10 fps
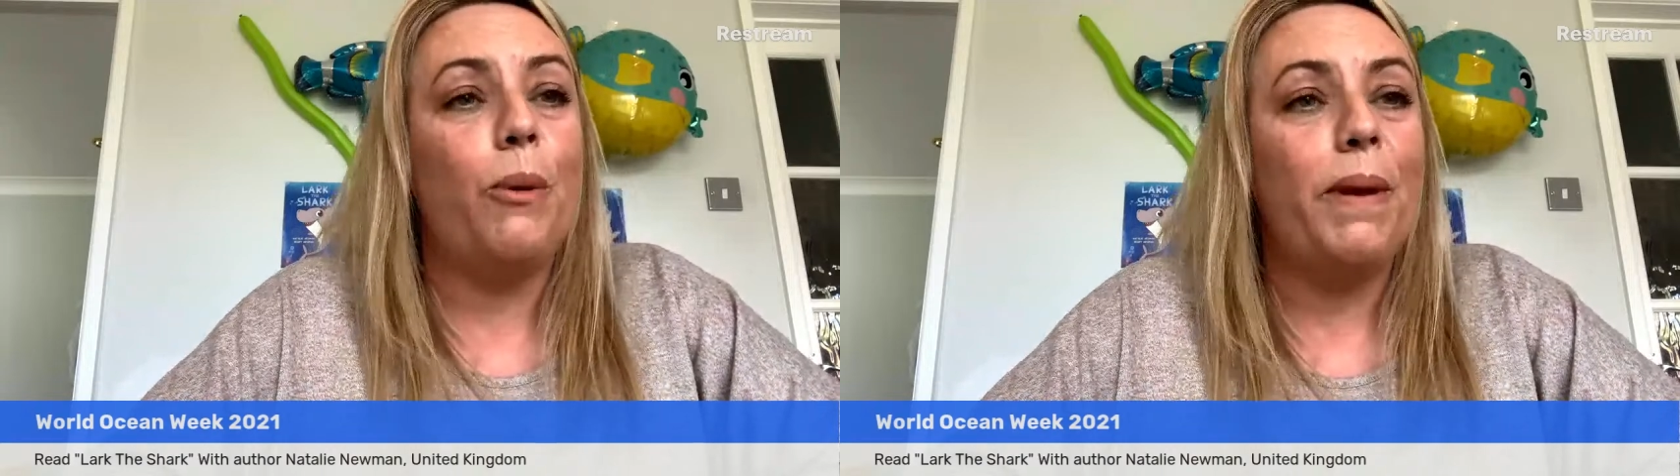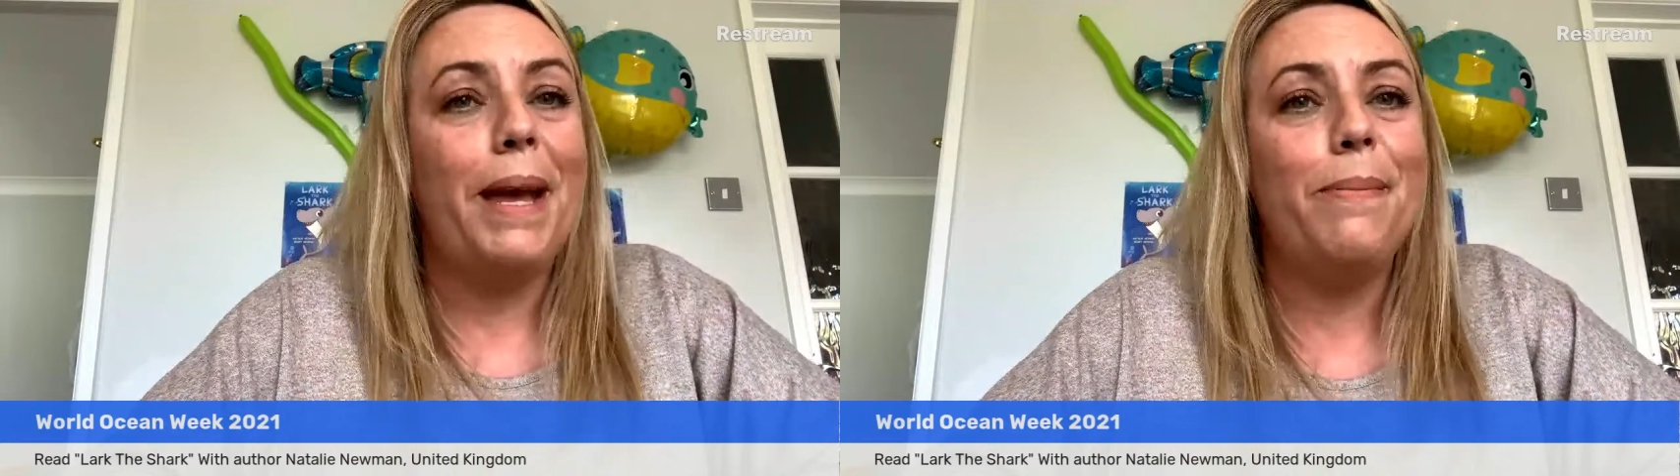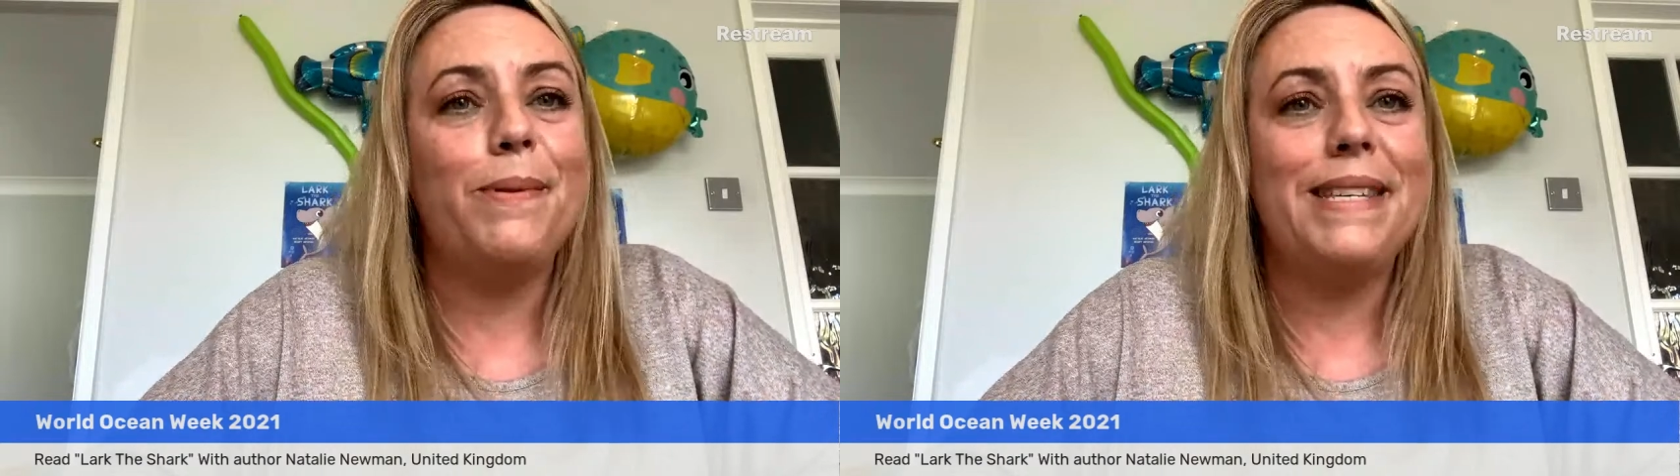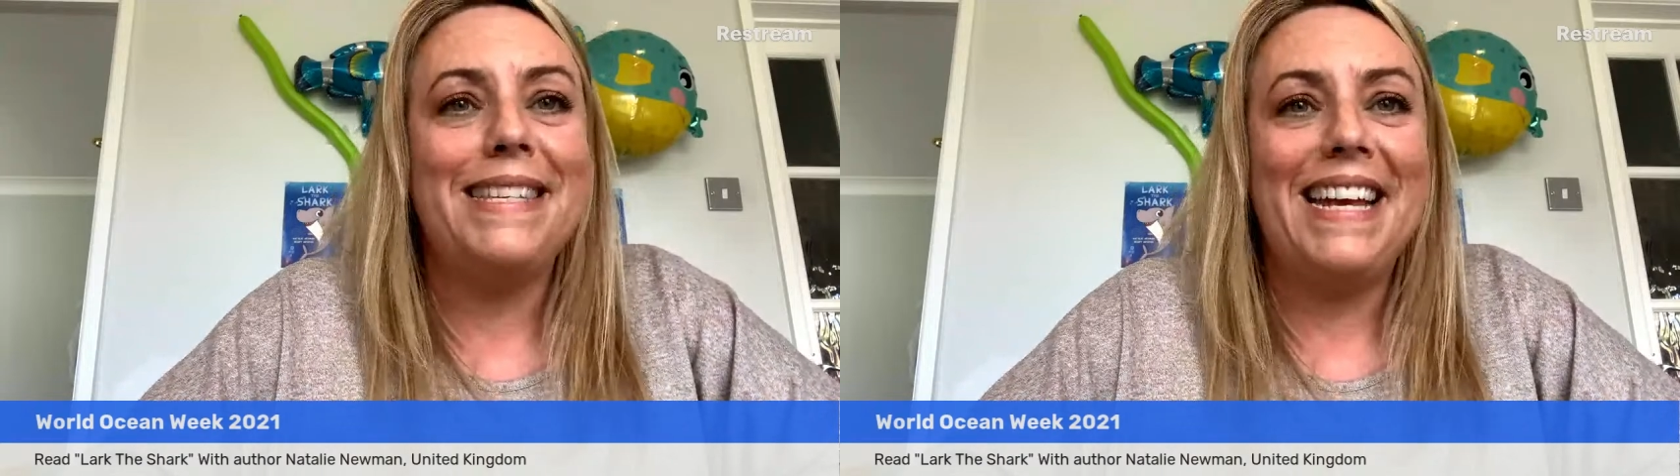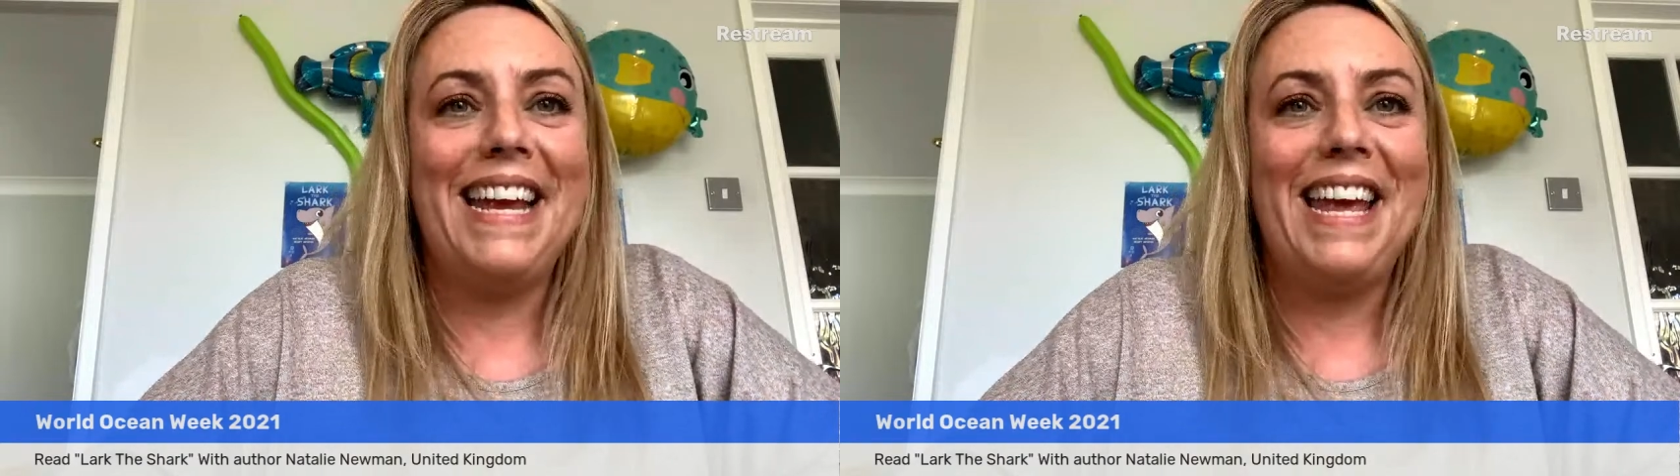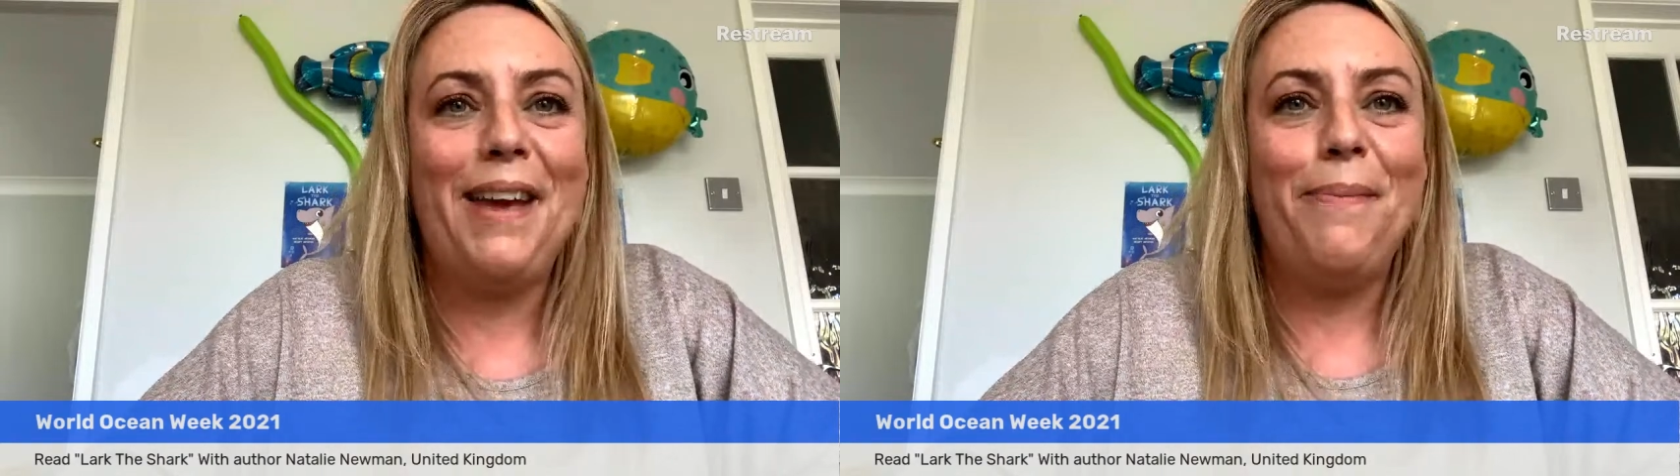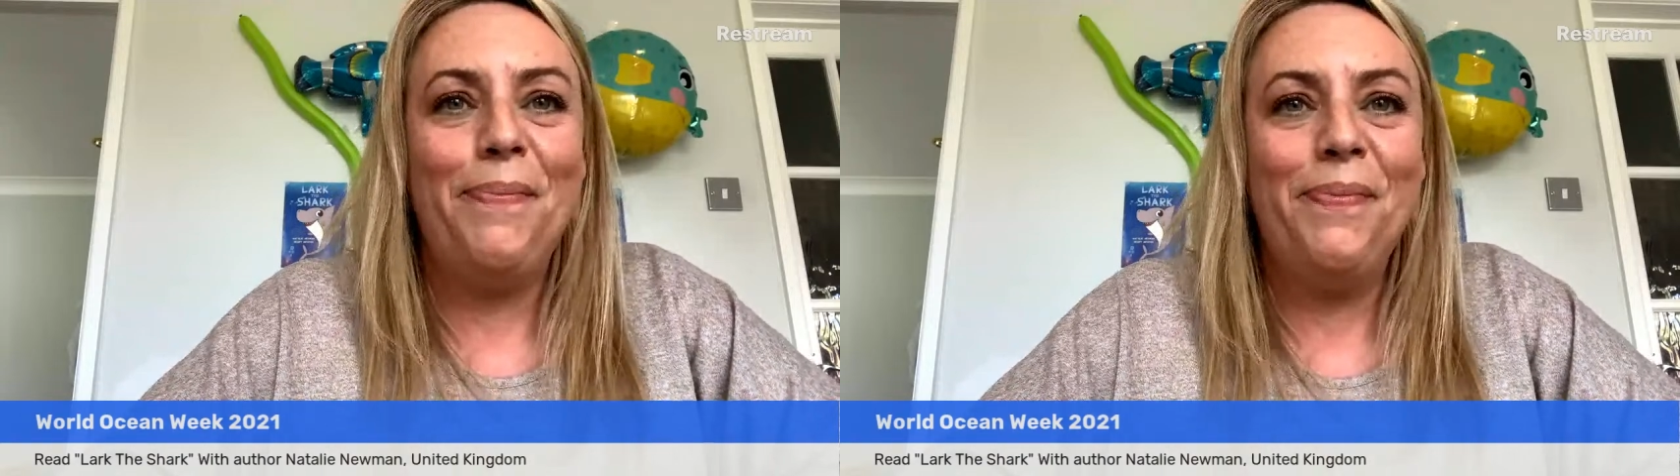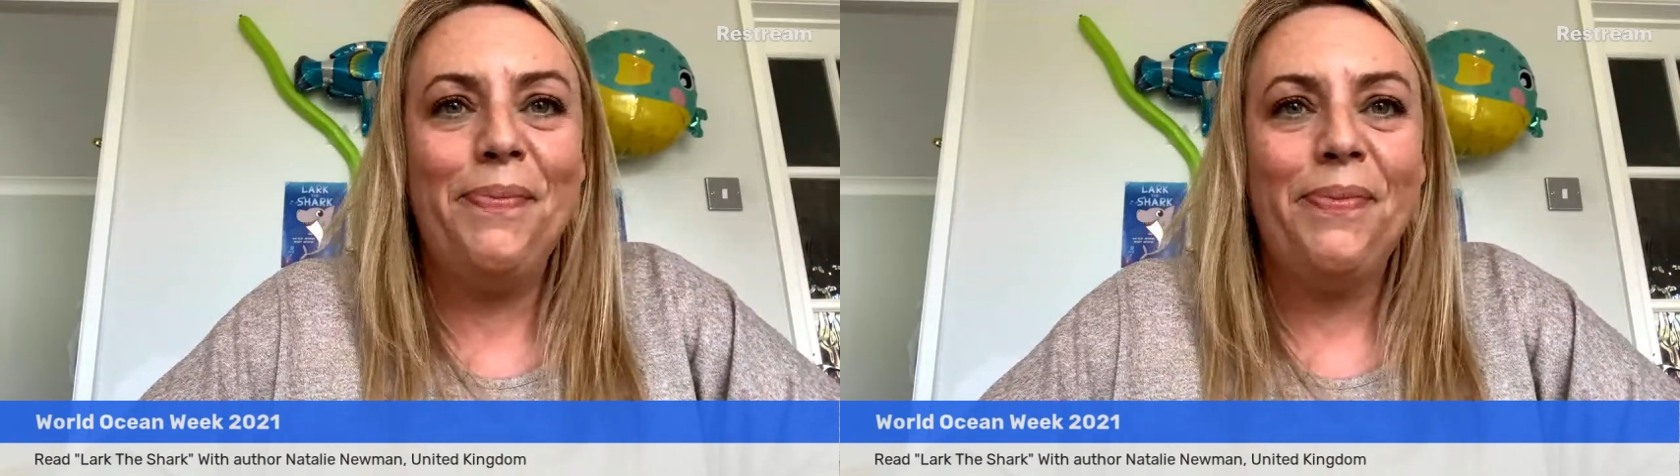so you'll be able to see him.